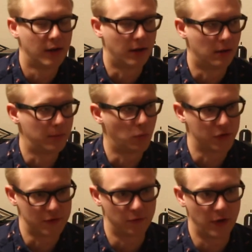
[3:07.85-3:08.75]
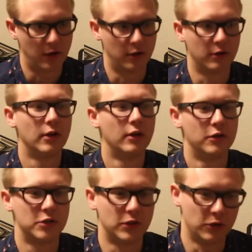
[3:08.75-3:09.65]
It wasn't fair
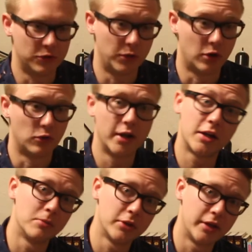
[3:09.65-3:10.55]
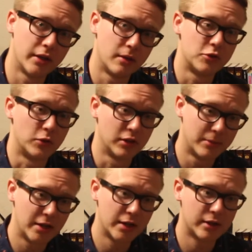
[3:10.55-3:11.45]
to those who'd already completed them to
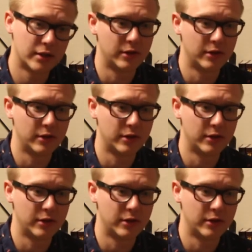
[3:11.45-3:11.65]
eliminate it.